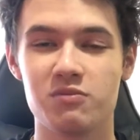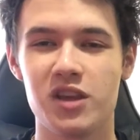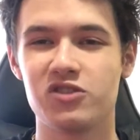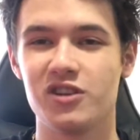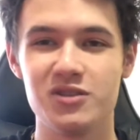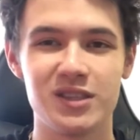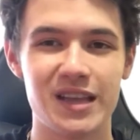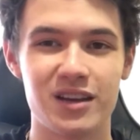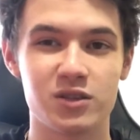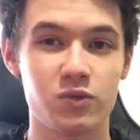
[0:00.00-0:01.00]
make sure you're using
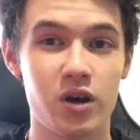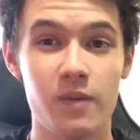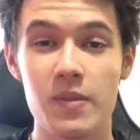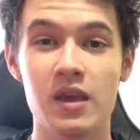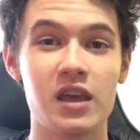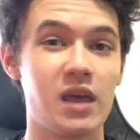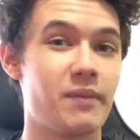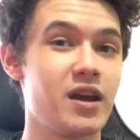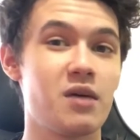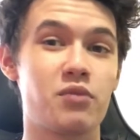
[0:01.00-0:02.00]
that as well. It
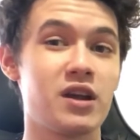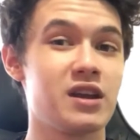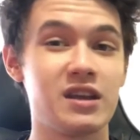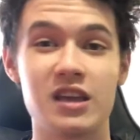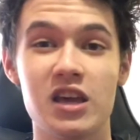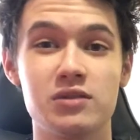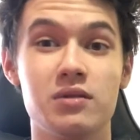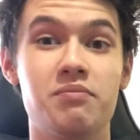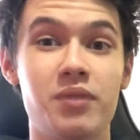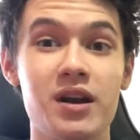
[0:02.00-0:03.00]
might not bring in
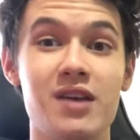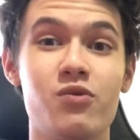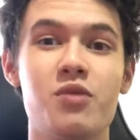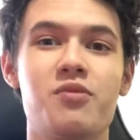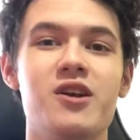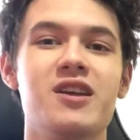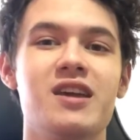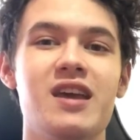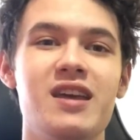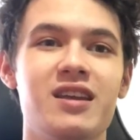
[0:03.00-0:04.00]
engagement, but it will bring
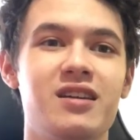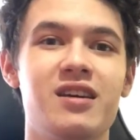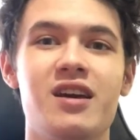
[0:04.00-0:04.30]
in